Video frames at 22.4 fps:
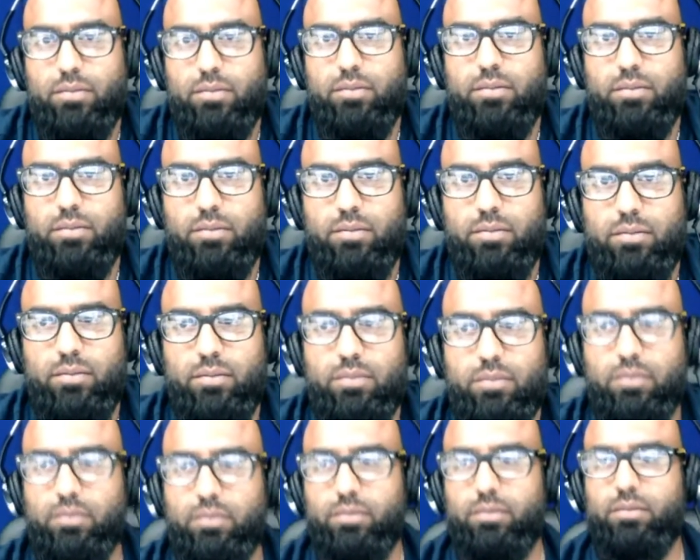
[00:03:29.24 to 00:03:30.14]

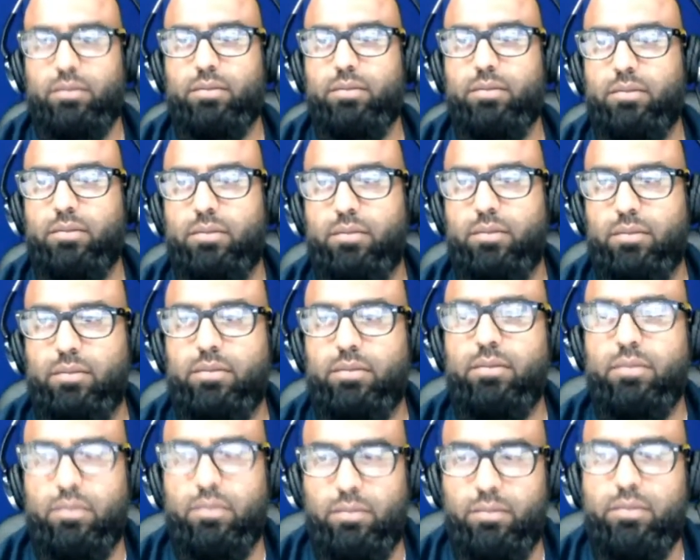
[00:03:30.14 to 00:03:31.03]

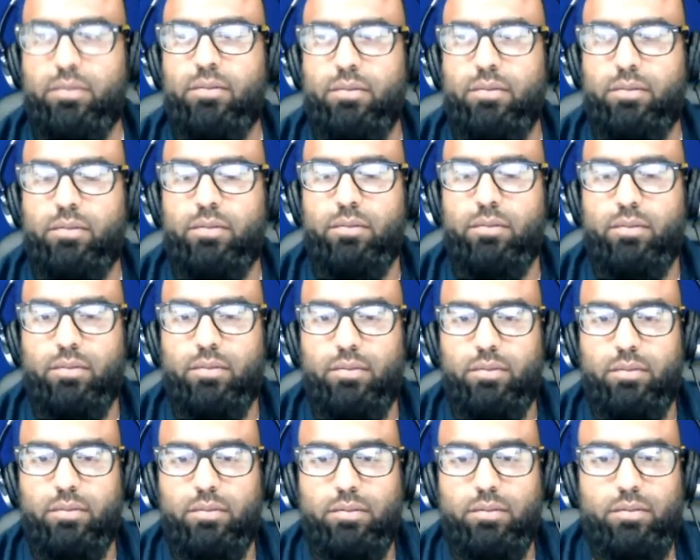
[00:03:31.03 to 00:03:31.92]

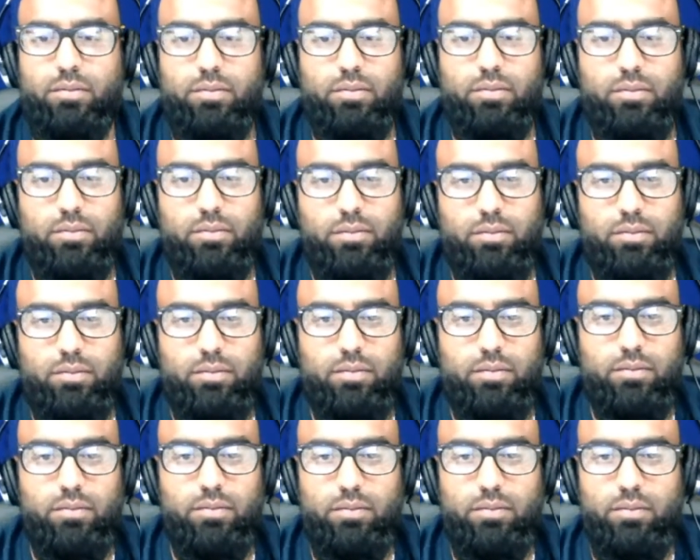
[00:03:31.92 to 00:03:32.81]

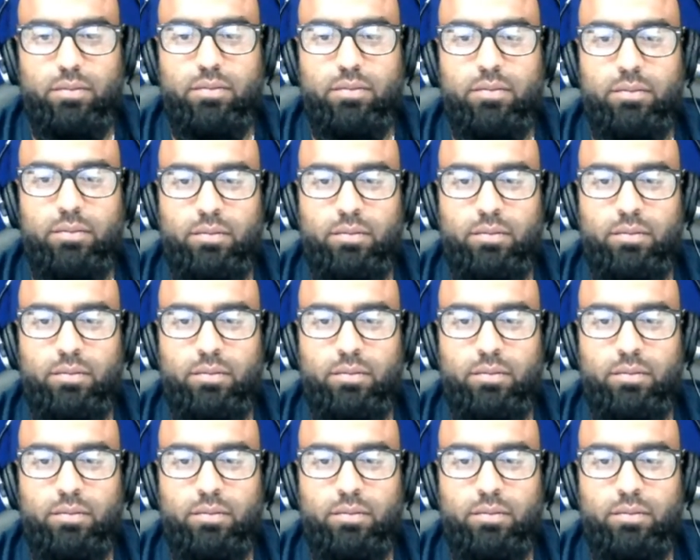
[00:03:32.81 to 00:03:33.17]
No words are spoken by the person on screen.